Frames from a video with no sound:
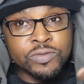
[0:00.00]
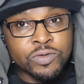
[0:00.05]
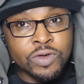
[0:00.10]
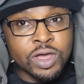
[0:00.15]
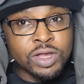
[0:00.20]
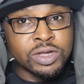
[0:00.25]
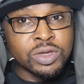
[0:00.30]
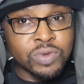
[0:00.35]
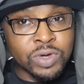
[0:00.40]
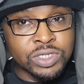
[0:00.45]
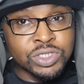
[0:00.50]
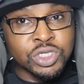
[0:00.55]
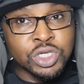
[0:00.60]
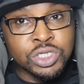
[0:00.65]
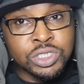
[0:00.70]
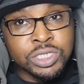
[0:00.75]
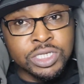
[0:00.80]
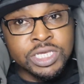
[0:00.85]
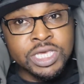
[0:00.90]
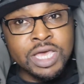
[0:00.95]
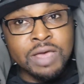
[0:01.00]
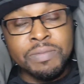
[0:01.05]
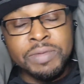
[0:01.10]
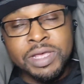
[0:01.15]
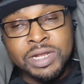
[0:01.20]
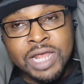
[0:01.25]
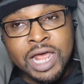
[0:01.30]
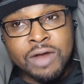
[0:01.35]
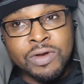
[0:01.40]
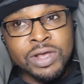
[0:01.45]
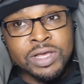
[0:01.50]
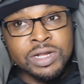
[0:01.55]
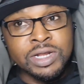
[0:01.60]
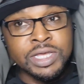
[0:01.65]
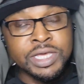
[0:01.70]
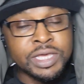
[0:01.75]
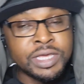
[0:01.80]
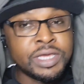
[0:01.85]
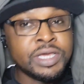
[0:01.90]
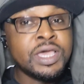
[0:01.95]
If you've got any questions, DM me
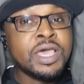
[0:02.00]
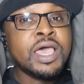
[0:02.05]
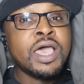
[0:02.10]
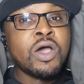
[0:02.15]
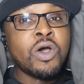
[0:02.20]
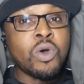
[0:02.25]
directly.